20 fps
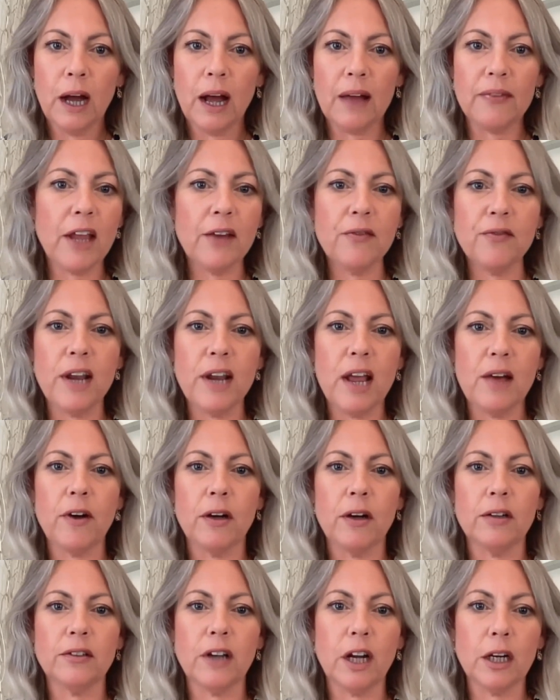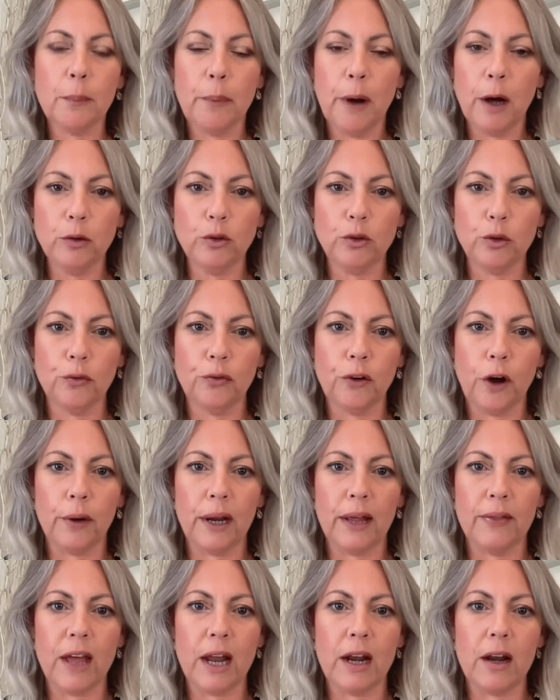and they've never done a postal vote
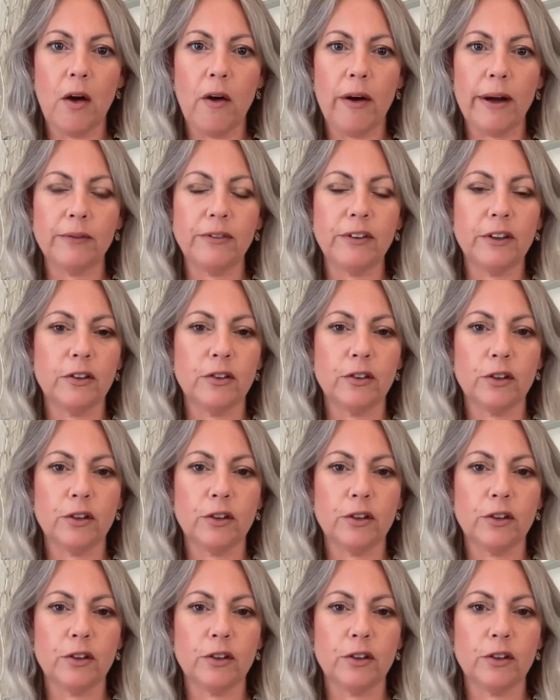in their lives.